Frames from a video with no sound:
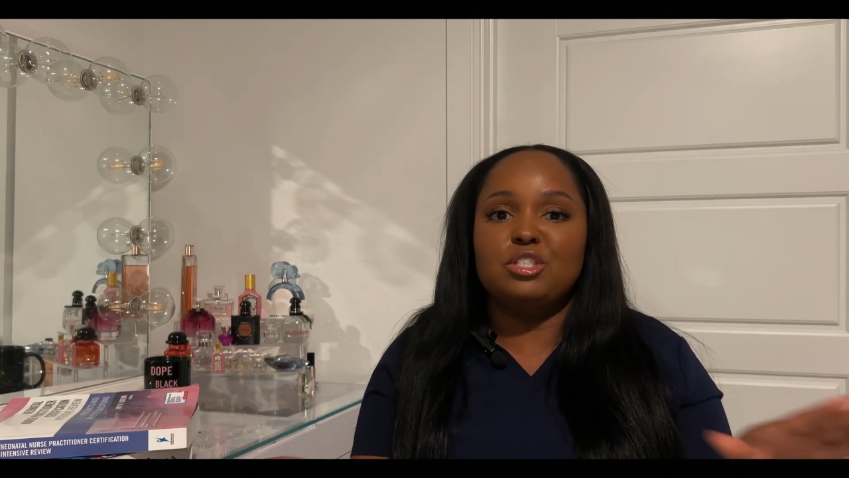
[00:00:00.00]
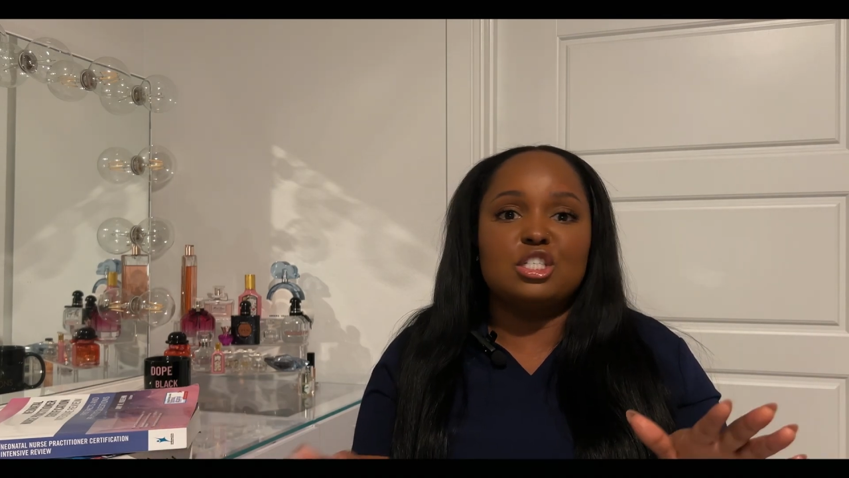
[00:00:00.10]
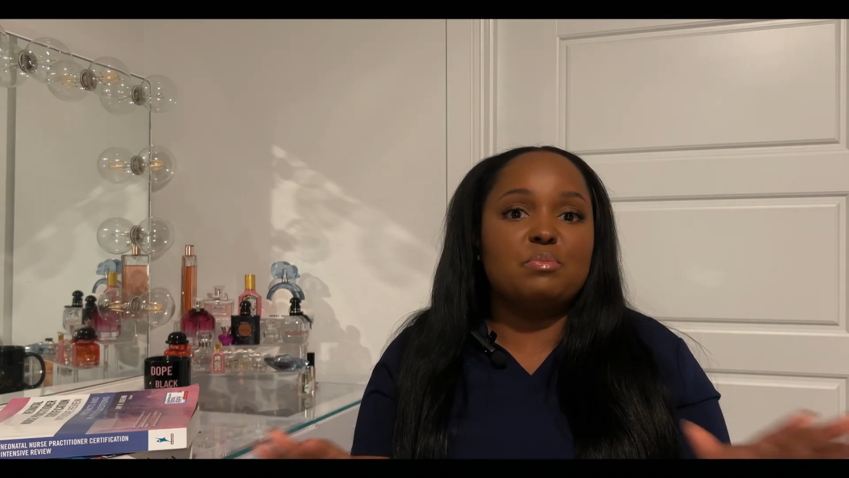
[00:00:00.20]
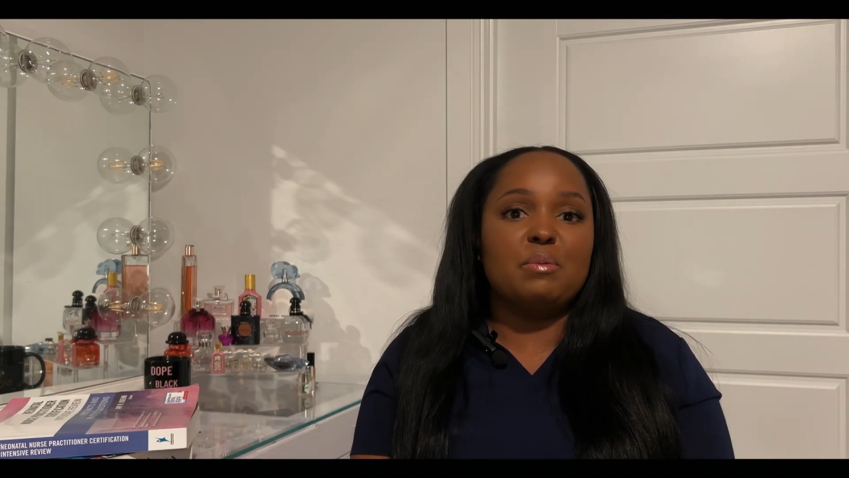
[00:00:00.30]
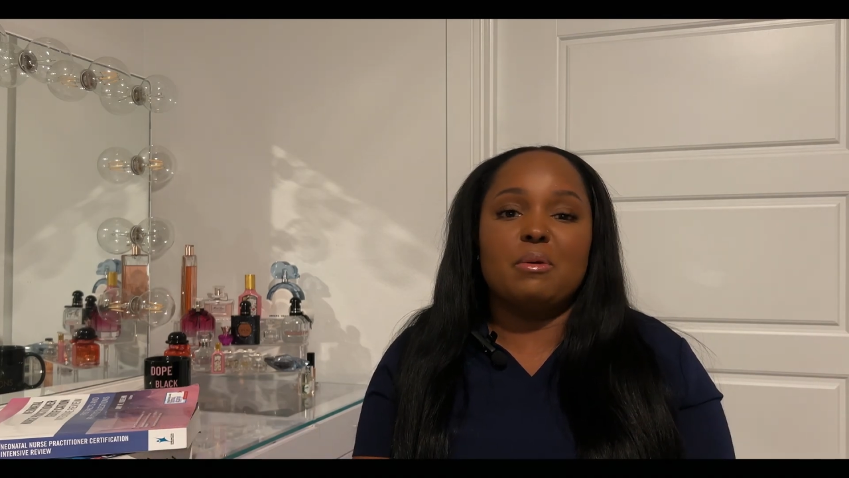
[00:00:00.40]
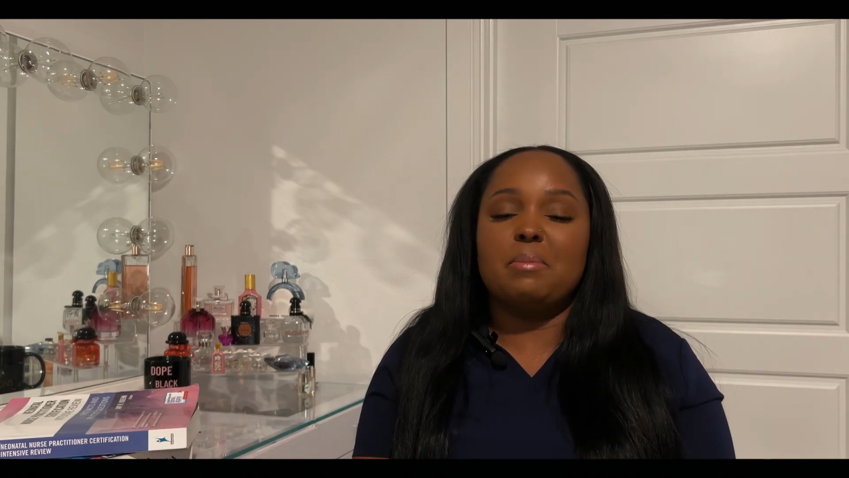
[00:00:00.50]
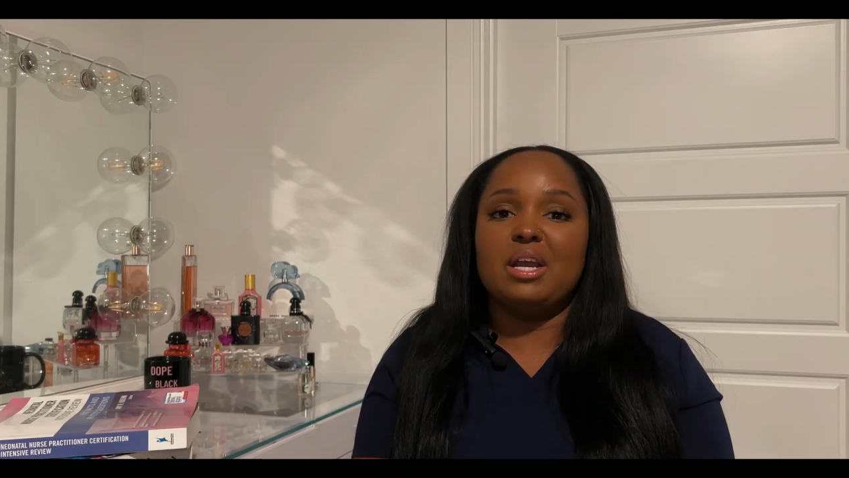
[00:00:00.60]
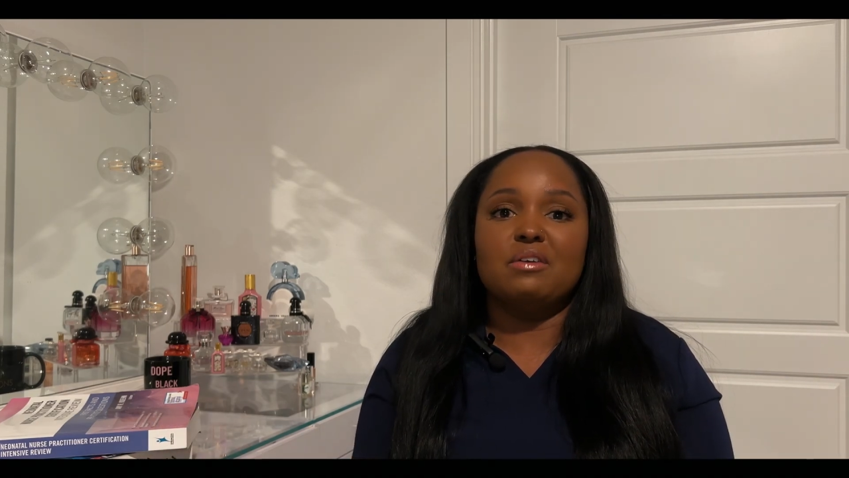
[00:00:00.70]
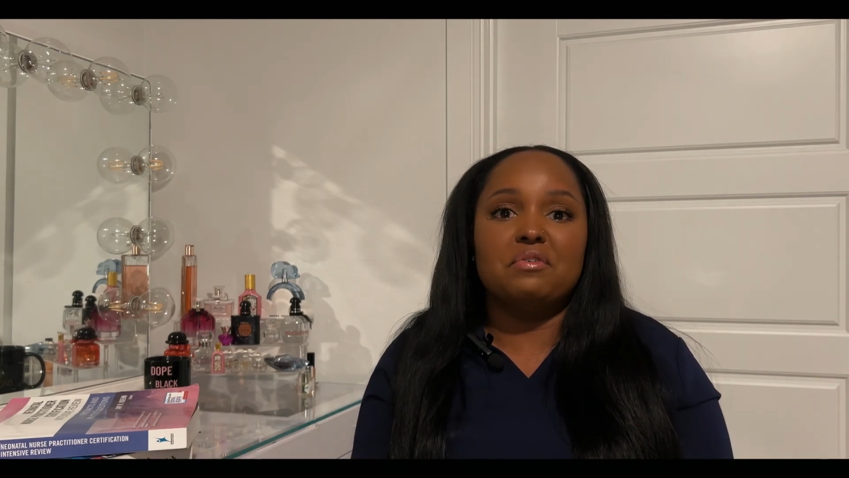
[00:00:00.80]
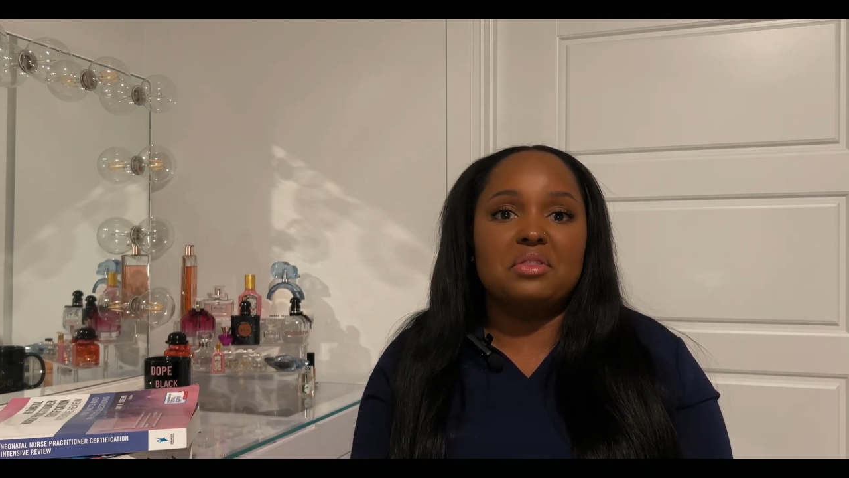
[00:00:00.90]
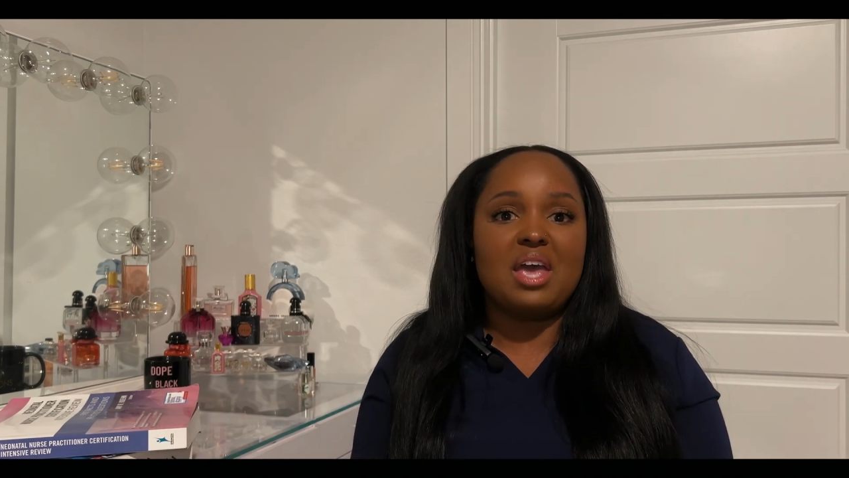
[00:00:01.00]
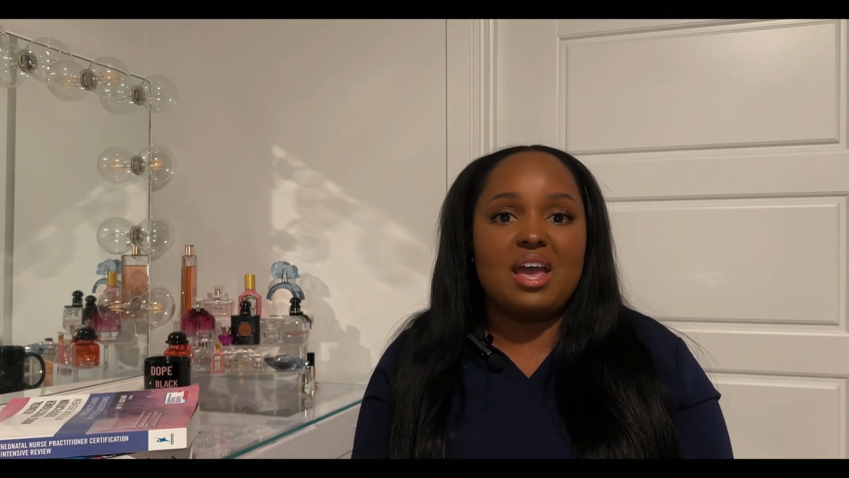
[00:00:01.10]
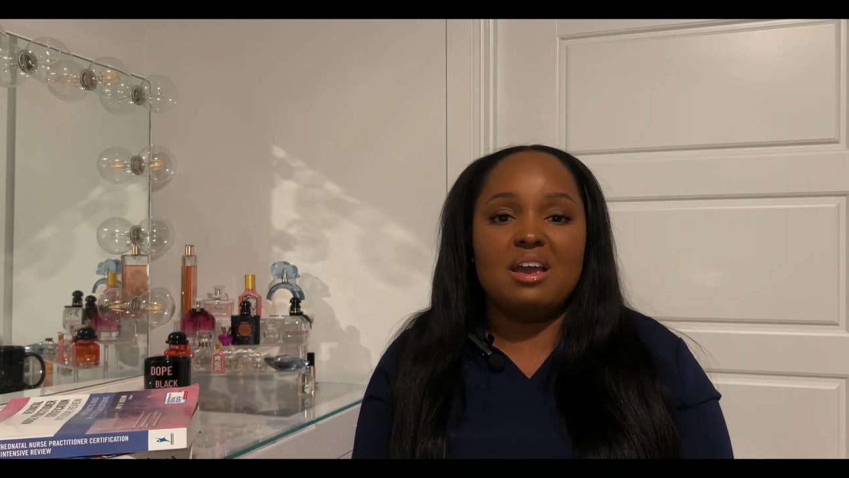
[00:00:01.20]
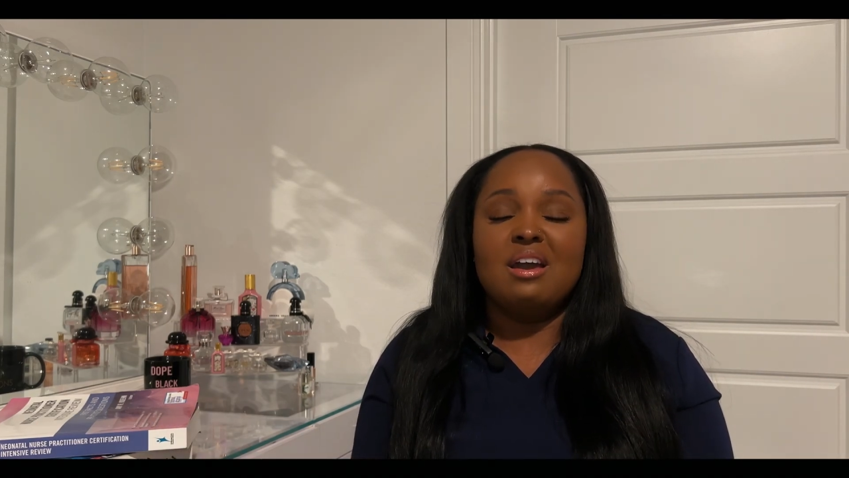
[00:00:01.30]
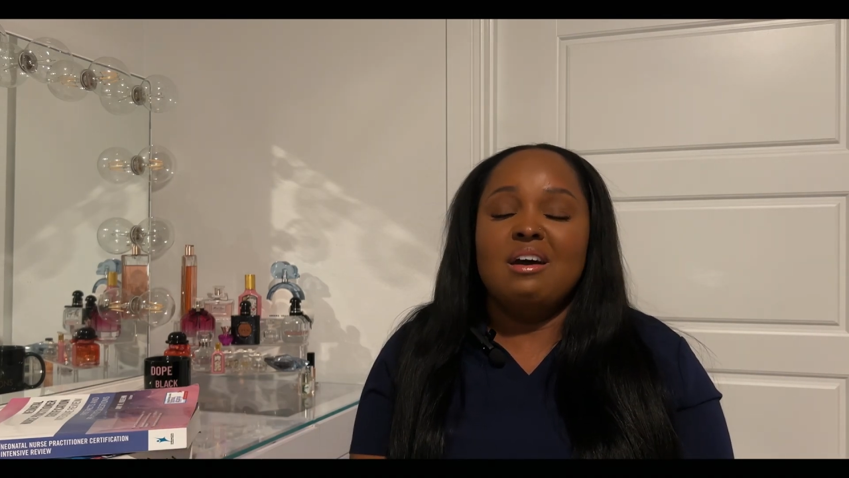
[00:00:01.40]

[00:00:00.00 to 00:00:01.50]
just be prepared for that.